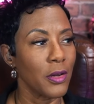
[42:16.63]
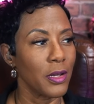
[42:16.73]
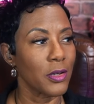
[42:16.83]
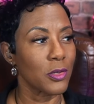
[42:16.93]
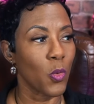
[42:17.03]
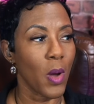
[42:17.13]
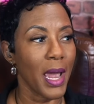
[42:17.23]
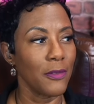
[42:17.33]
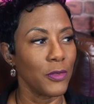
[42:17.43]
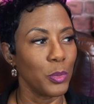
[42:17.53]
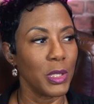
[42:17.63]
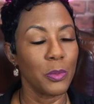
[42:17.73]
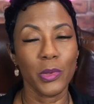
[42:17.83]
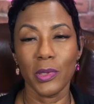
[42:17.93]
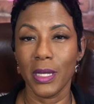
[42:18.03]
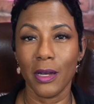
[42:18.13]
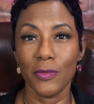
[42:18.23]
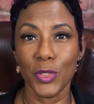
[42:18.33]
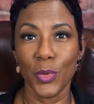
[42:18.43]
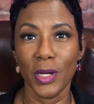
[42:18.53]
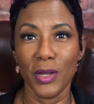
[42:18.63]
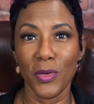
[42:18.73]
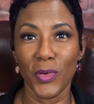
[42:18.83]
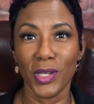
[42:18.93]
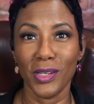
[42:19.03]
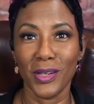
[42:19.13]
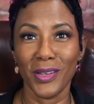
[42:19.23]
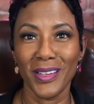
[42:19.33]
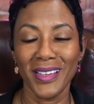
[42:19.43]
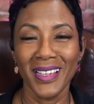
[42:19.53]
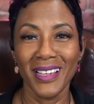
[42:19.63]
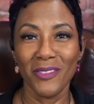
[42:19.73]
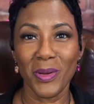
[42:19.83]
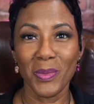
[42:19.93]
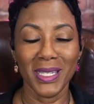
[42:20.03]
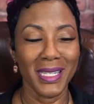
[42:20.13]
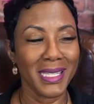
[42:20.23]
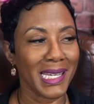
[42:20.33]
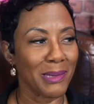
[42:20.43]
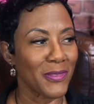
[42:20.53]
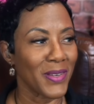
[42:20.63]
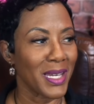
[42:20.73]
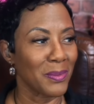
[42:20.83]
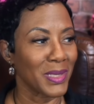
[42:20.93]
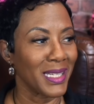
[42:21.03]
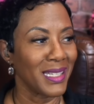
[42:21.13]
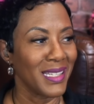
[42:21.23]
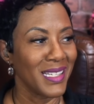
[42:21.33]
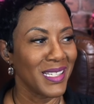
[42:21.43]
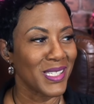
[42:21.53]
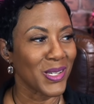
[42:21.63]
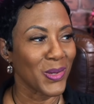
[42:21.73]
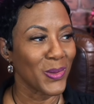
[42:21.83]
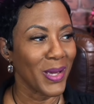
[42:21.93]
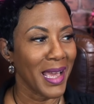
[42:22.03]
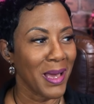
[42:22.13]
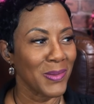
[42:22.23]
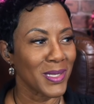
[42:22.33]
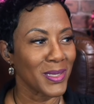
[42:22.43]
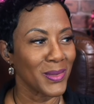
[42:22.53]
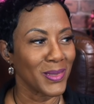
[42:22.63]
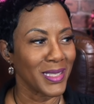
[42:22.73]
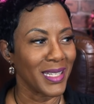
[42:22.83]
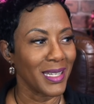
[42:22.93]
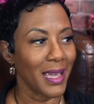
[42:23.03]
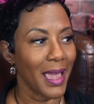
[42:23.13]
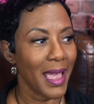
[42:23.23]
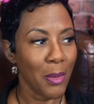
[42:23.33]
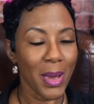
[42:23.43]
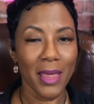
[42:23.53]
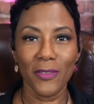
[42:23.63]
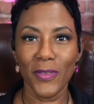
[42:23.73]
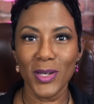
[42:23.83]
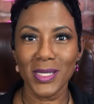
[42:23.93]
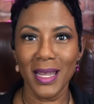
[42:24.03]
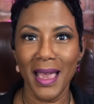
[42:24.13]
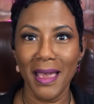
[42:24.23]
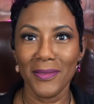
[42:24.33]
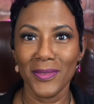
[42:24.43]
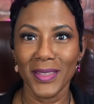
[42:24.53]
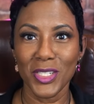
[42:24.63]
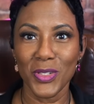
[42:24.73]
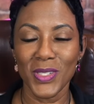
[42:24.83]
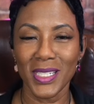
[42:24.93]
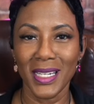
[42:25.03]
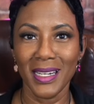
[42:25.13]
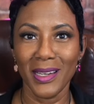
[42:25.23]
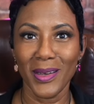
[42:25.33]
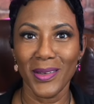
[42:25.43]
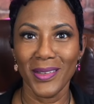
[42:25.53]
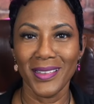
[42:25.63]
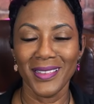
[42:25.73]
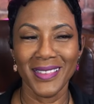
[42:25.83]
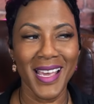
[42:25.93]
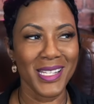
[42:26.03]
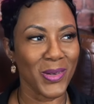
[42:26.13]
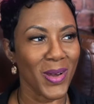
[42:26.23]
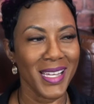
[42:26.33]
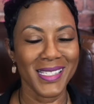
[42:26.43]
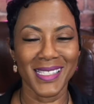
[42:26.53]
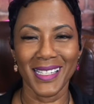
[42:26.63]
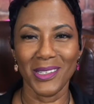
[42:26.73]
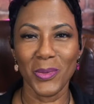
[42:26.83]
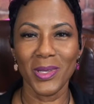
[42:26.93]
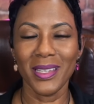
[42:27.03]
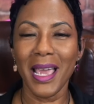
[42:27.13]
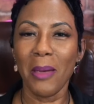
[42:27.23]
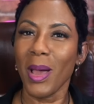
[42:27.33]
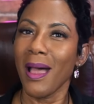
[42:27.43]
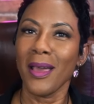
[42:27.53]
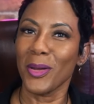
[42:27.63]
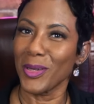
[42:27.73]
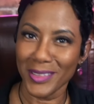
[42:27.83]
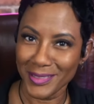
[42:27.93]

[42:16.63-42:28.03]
There's quite a few people that have joined over here from the Ecamm family. So absolutely. Am I the first live that you've seen here? That's crazy. Well, then I'm honored.